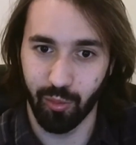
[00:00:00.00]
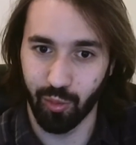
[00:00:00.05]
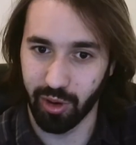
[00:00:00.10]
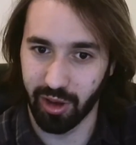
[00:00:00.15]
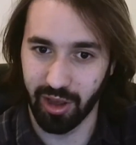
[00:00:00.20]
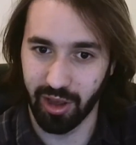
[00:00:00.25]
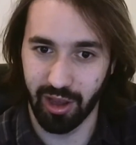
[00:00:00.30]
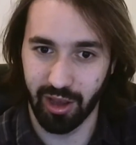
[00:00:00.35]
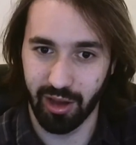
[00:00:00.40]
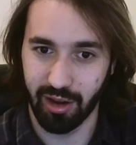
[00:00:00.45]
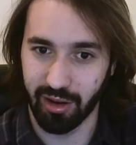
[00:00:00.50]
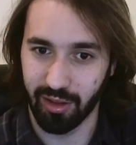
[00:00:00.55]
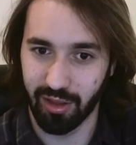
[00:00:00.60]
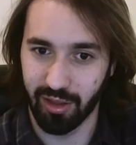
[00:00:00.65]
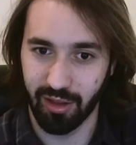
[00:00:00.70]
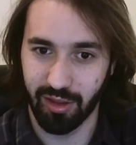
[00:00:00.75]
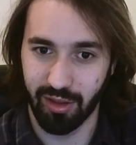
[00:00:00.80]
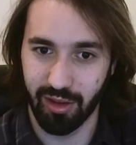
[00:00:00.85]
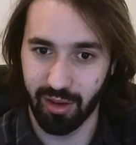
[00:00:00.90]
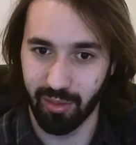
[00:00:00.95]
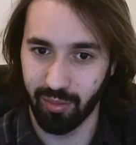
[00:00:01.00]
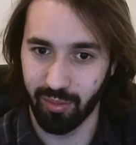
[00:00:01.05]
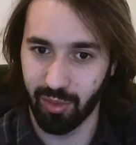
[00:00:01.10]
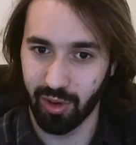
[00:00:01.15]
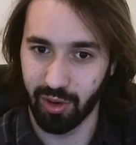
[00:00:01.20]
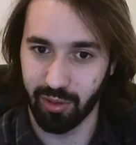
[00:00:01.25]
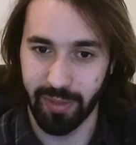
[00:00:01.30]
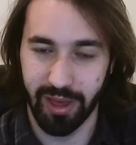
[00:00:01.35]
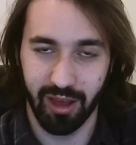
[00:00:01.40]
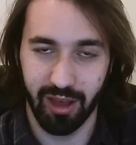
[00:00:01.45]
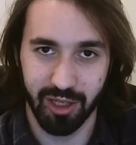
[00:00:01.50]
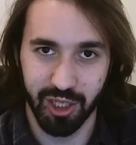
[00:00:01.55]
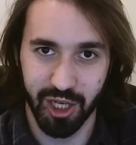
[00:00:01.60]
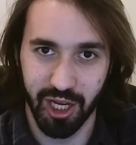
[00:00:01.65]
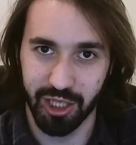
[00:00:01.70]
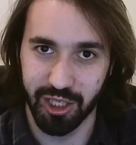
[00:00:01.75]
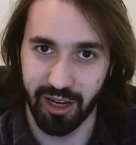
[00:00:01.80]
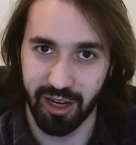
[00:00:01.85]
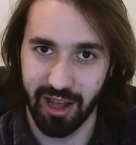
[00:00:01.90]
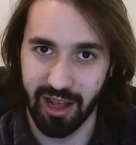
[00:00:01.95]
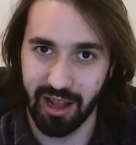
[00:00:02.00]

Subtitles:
working on a system or make a change in the